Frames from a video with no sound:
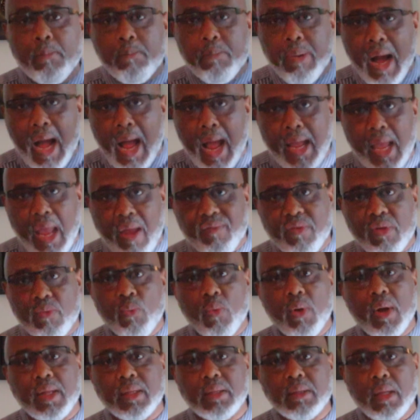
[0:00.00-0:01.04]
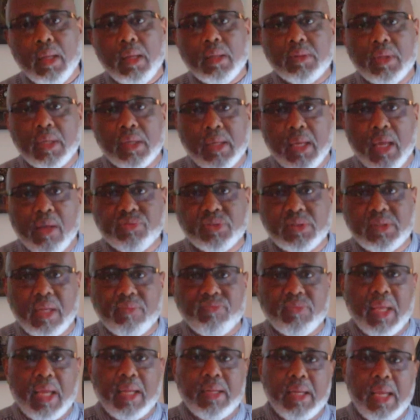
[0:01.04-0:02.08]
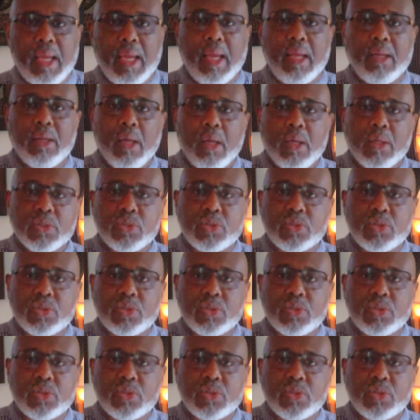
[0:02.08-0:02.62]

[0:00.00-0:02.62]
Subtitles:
buy everyone the gifts that they need.